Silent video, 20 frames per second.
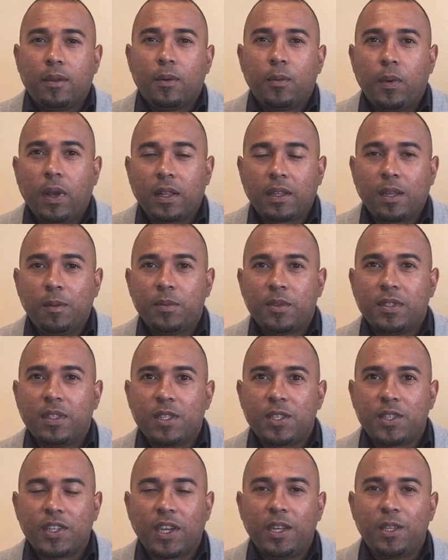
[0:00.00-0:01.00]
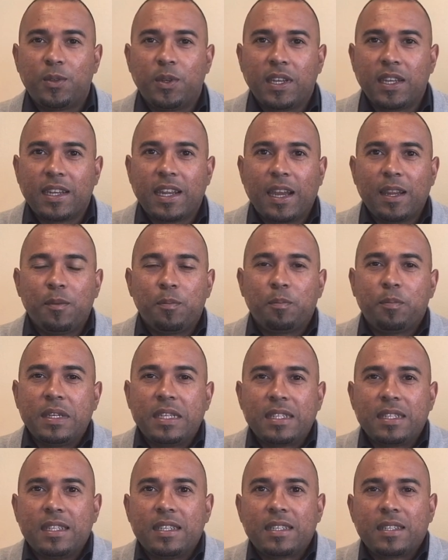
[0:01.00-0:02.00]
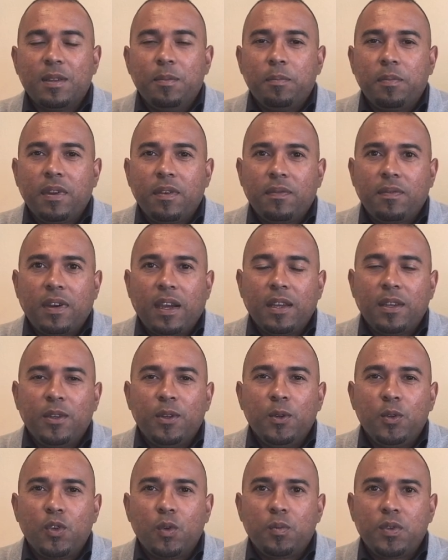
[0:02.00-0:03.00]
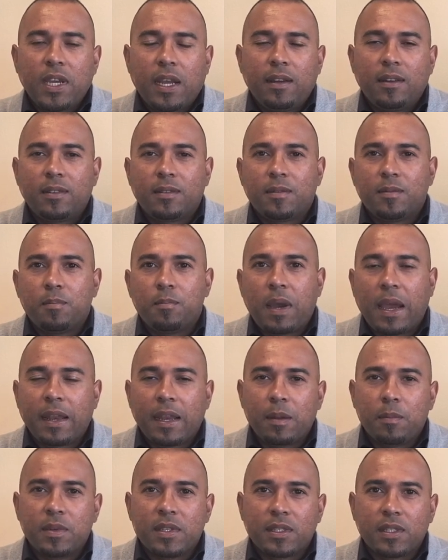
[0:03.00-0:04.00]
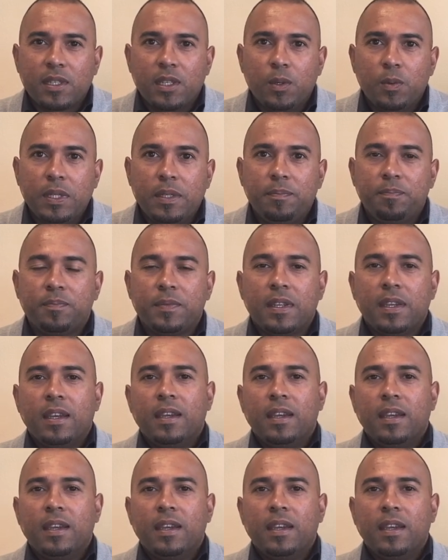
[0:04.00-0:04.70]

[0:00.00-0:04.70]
welcome to the J29 Business Simplified YouTube channel. My name is Erwin.